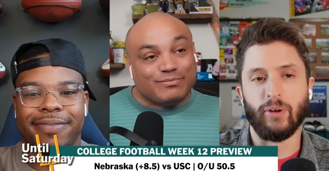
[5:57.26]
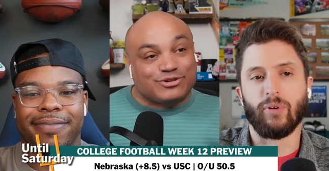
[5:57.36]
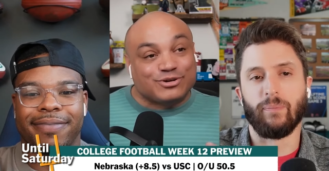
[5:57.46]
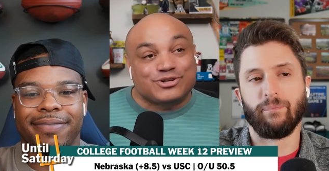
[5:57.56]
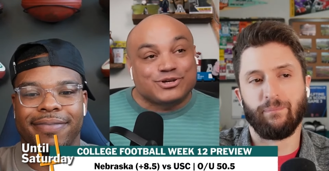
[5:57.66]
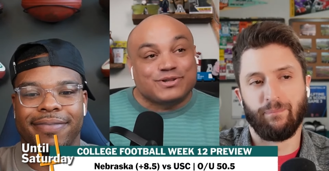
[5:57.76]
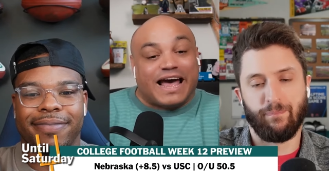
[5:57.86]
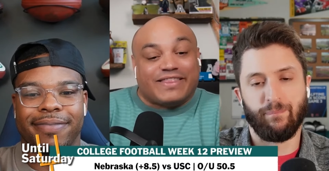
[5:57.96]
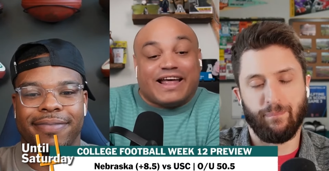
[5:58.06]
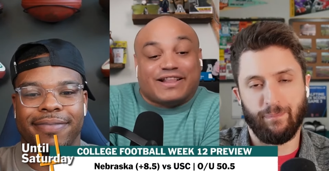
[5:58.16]
Speaker 1: Juju,
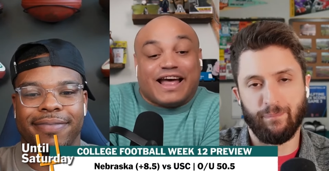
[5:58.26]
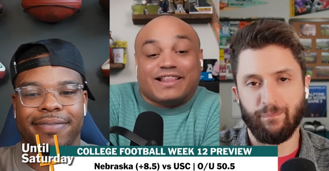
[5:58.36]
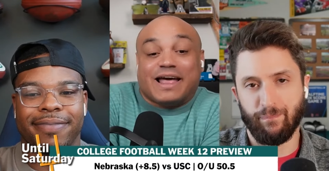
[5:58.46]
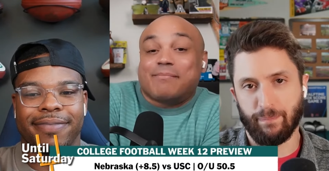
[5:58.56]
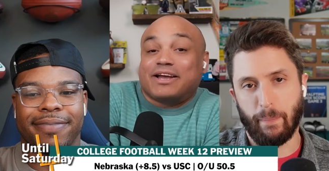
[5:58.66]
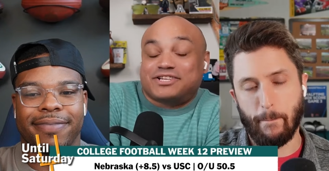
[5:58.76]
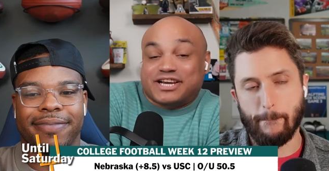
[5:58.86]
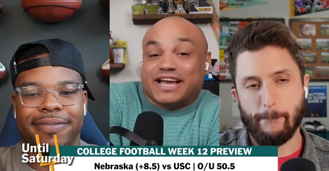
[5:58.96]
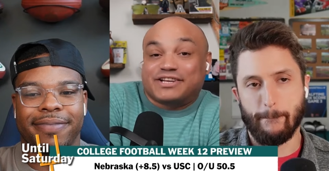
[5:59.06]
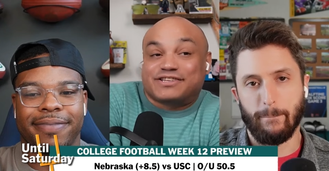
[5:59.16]
that might
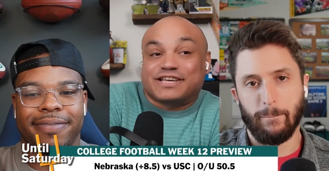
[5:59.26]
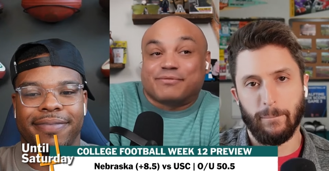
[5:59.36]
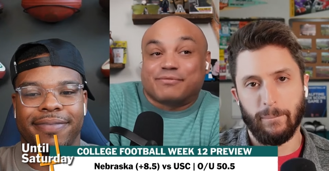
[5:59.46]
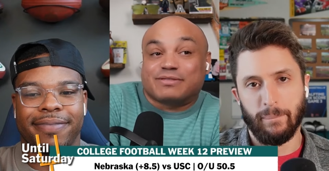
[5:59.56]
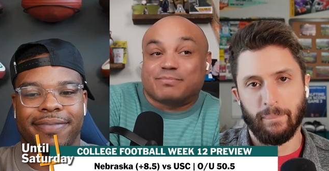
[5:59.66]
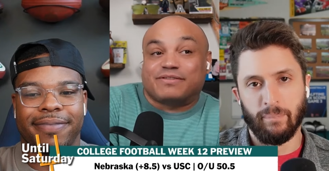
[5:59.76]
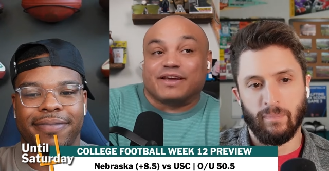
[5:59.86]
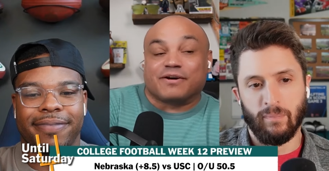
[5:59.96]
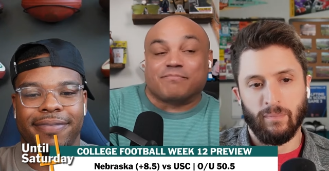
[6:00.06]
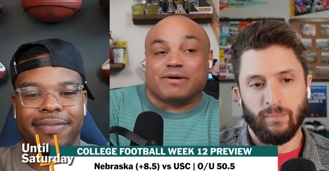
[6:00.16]
change the arithmetic
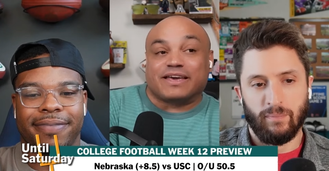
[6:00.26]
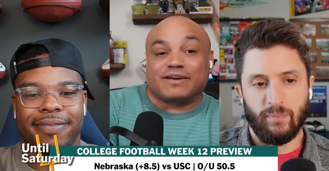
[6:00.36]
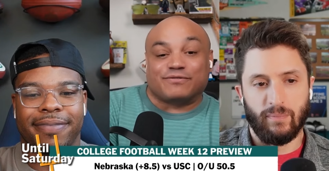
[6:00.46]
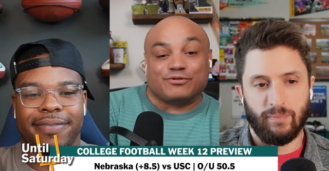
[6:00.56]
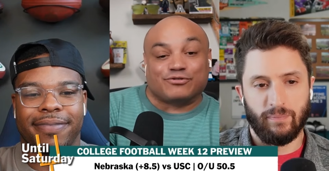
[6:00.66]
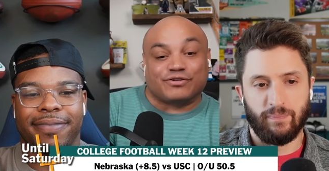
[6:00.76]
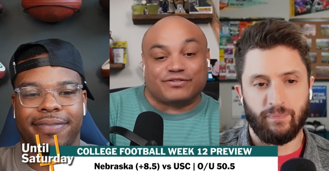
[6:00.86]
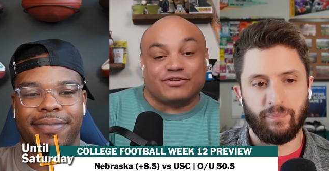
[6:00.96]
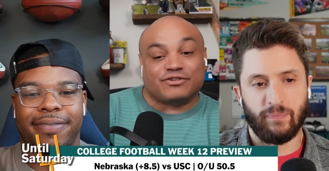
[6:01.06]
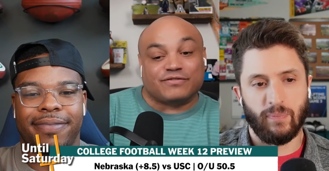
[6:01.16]
of making a future
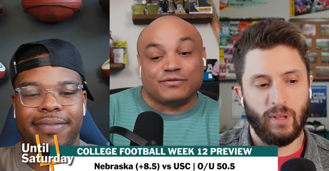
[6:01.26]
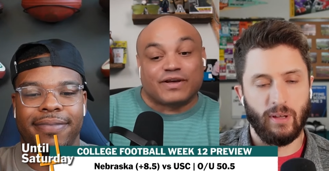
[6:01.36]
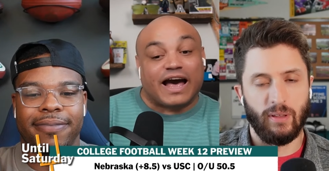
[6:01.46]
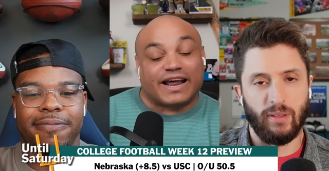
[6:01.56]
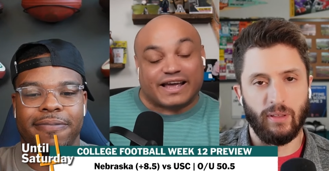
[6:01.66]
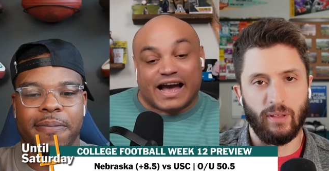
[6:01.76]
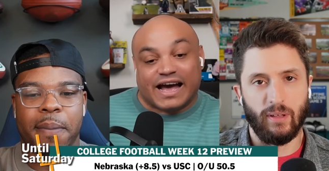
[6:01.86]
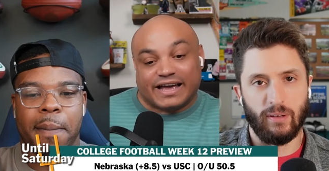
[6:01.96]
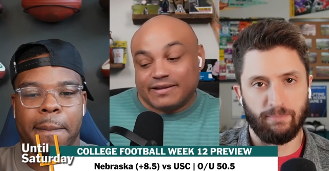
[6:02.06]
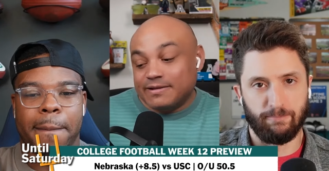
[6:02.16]
decision. If you've got a
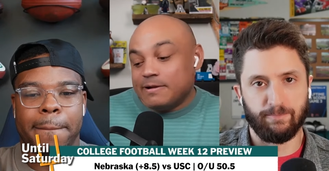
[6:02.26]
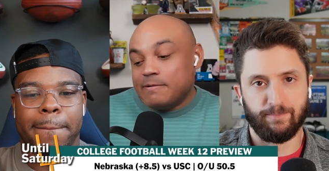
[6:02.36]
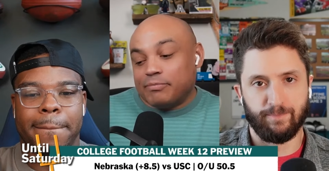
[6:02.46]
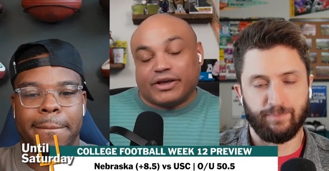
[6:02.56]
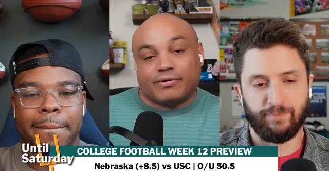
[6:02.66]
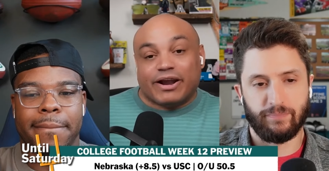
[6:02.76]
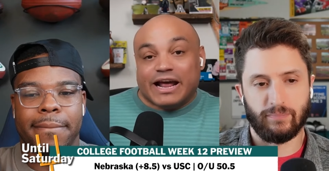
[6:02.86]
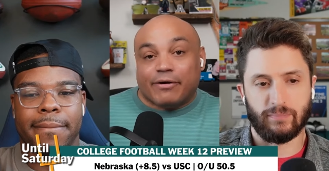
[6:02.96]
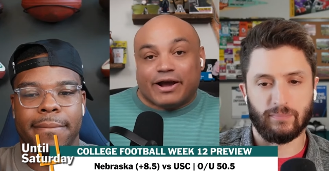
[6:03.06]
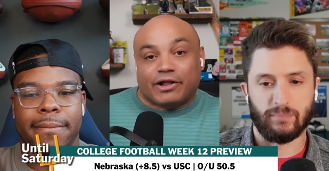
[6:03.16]
guy, like right now,
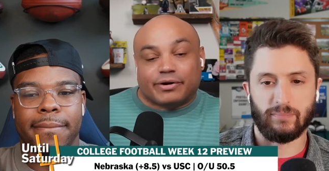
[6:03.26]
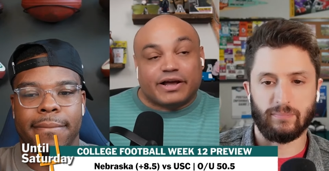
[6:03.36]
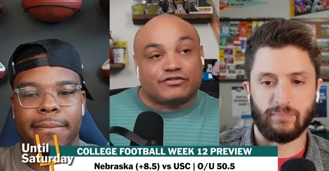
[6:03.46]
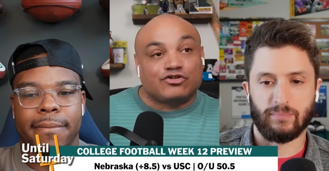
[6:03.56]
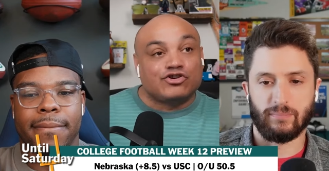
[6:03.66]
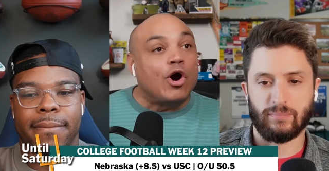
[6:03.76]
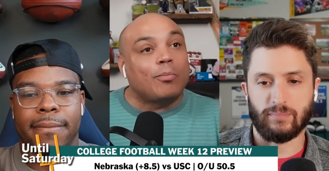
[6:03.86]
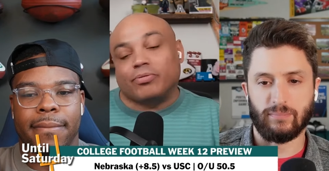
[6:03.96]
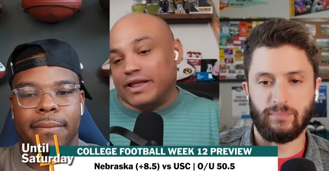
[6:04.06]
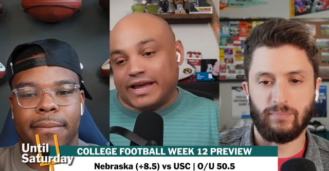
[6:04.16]
Colorado has no
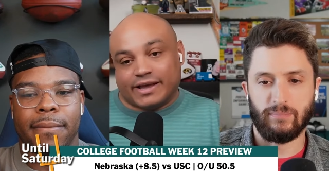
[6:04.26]
plan